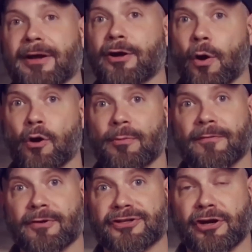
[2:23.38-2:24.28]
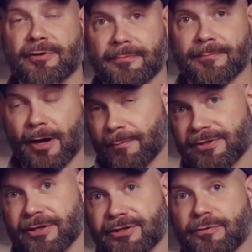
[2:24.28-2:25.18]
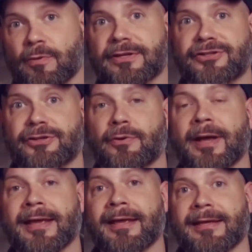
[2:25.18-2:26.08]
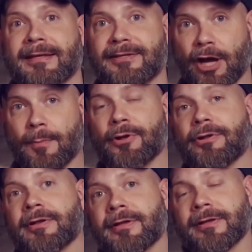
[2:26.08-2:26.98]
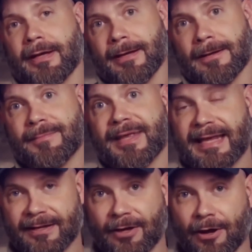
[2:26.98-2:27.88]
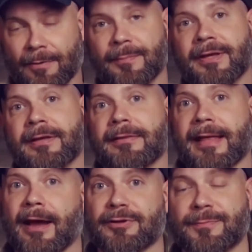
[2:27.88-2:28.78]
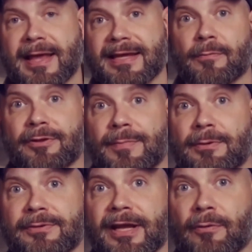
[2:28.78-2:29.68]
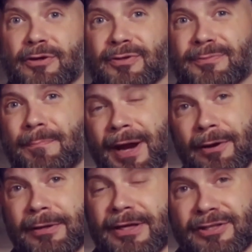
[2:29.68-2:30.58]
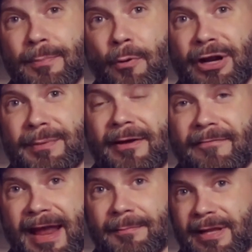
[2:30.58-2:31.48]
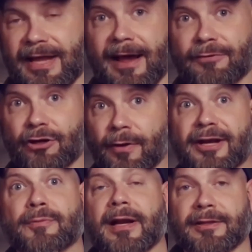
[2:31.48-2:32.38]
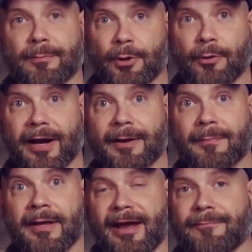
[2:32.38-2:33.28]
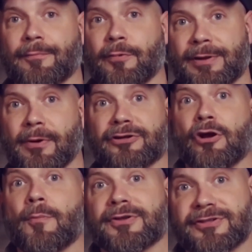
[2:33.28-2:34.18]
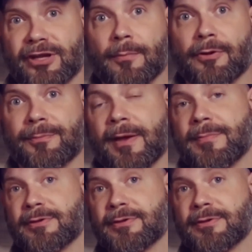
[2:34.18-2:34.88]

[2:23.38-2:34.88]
My goal before starting Modern Musician was to double um, the income that I was making with music, which was barely supporting my family. After graduating the program, I've pretty much almost doubled my